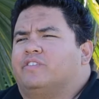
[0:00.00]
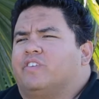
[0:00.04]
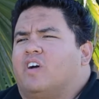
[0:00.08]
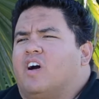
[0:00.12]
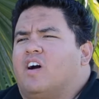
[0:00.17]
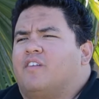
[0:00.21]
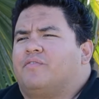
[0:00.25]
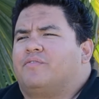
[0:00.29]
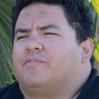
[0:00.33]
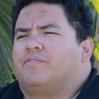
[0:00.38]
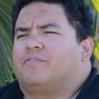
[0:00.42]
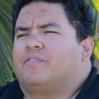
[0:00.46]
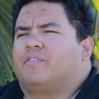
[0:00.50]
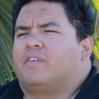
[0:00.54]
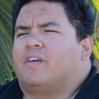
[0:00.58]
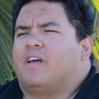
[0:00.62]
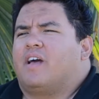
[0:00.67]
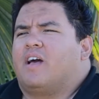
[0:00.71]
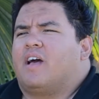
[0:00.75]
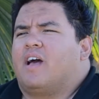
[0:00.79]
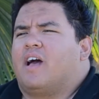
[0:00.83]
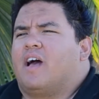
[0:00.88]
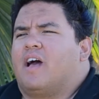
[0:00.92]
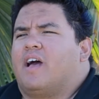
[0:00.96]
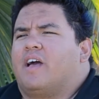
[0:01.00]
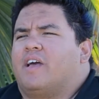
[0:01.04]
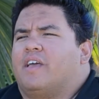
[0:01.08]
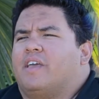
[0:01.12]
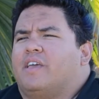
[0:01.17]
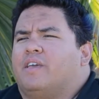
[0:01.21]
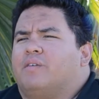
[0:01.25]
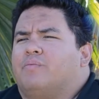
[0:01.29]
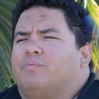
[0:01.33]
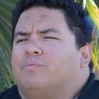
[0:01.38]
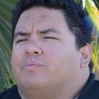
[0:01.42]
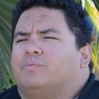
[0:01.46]
off.
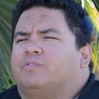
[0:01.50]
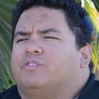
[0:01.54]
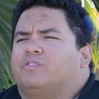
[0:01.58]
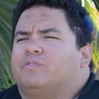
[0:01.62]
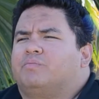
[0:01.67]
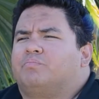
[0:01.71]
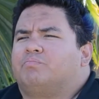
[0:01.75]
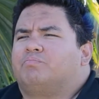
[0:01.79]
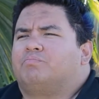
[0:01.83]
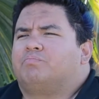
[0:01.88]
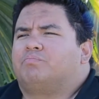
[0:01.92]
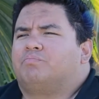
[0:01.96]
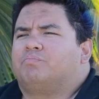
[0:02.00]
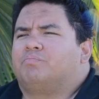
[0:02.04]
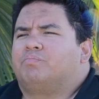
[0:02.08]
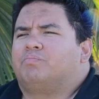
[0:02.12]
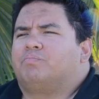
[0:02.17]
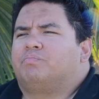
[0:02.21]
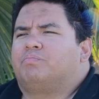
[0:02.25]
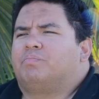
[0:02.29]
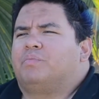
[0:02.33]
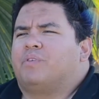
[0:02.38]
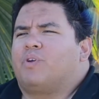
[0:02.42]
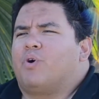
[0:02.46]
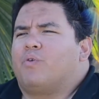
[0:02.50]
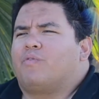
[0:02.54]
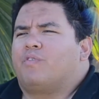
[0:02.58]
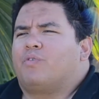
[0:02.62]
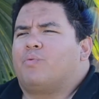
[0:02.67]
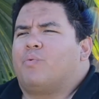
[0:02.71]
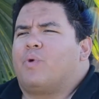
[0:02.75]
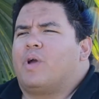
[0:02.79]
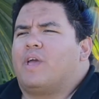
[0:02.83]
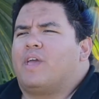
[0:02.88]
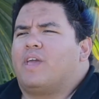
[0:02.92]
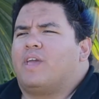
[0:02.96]
I was
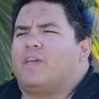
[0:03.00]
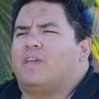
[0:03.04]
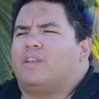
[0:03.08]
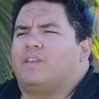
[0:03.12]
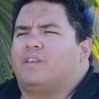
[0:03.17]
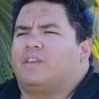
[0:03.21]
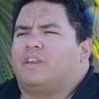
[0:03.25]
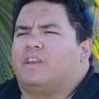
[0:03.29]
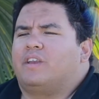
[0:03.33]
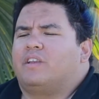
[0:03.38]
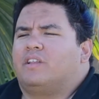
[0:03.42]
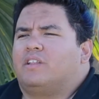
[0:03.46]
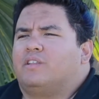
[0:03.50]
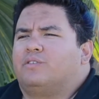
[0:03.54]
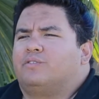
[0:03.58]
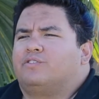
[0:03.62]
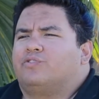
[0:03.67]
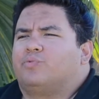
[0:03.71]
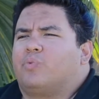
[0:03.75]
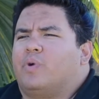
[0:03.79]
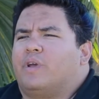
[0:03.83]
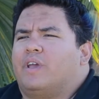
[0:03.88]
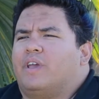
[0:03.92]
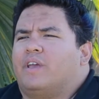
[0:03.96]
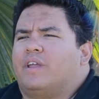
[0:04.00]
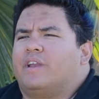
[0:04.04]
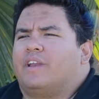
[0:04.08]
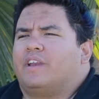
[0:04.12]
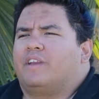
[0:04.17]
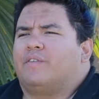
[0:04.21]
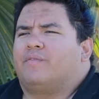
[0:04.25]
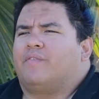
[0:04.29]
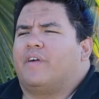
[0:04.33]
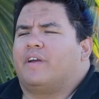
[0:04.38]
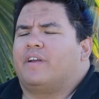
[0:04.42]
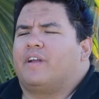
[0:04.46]
overweight and needed to lose weight. I needed
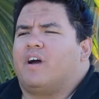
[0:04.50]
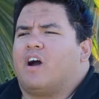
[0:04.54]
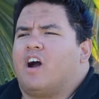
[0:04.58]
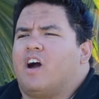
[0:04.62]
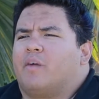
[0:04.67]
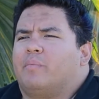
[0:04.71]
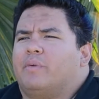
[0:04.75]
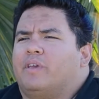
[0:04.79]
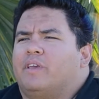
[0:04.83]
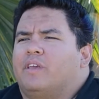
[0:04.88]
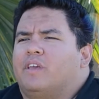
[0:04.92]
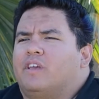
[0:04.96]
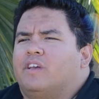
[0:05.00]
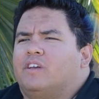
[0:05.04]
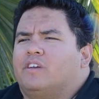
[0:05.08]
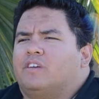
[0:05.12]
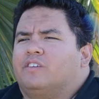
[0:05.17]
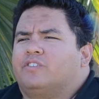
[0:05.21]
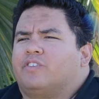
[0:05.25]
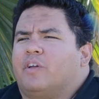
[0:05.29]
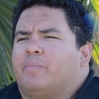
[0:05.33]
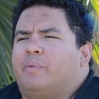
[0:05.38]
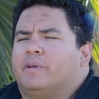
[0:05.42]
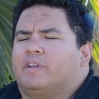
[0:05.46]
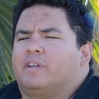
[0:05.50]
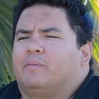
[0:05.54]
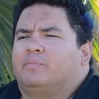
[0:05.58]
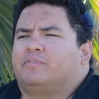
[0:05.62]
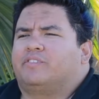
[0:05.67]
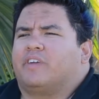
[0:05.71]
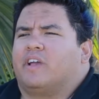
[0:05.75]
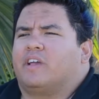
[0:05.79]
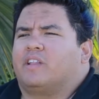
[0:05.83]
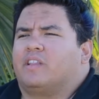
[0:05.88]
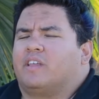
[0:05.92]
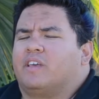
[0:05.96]
to find a hobby. So I picked up
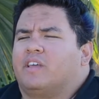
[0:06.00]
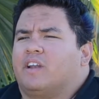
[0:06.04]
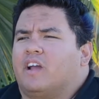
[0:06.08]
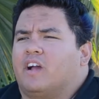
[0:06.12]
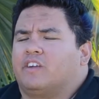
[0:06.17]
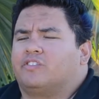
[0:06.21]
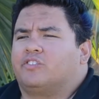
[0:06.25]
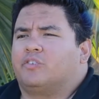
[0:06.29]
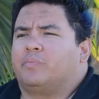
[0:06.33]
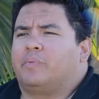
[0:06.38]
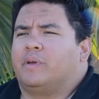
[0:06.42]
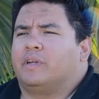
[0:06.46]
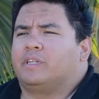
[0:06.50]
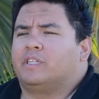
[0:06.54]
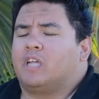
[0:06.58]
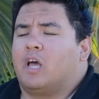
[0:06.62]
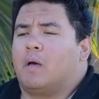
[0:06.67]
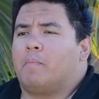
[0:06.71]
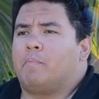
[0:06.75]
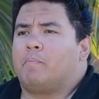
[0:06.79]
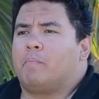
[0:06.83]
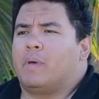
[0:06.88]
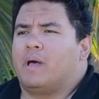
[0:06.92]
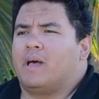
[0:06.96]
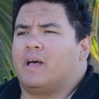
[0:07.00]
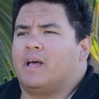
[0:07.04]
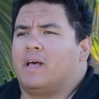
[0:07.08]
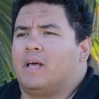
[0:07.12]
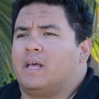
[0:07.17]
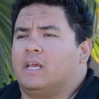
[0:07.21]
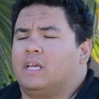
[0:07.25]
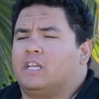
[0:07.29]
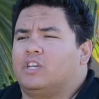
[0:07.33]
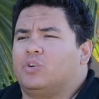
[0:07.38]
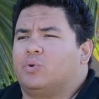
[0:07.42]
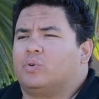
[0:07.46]
cycling, and I also picked up
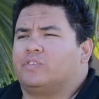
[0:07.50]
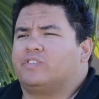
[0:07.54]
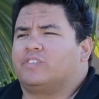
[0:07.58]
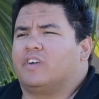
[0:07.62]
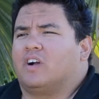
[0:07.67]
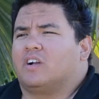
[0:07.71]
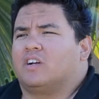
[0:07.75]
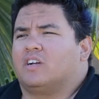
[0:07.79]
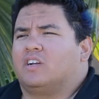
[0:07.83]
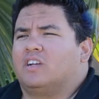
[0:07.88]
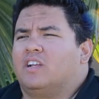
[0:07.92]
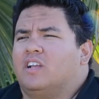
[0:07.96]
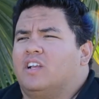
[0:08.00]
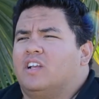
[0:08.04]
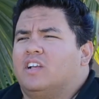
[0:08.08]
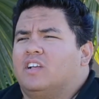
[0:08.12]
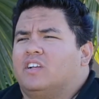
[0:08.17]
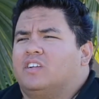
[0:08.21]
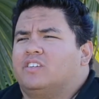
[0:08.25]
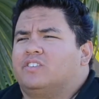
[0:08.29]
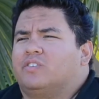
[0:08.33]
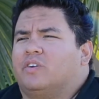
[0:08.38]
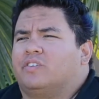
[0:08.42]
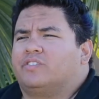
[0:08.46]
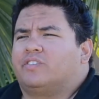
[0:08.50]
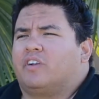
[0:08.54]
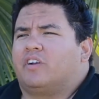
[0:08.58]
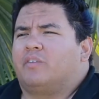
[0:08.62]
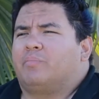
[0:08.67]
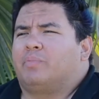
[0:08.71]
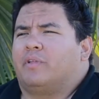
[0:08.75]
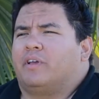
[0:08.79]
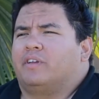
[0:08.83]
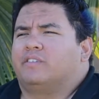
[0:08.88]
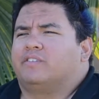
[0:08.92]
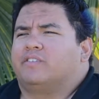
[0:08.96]
indoor soccer. So I started
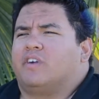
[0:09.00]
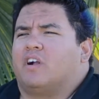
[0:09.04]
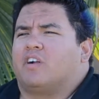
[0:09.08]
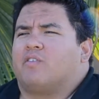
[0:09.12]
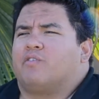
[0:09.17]
playing soccer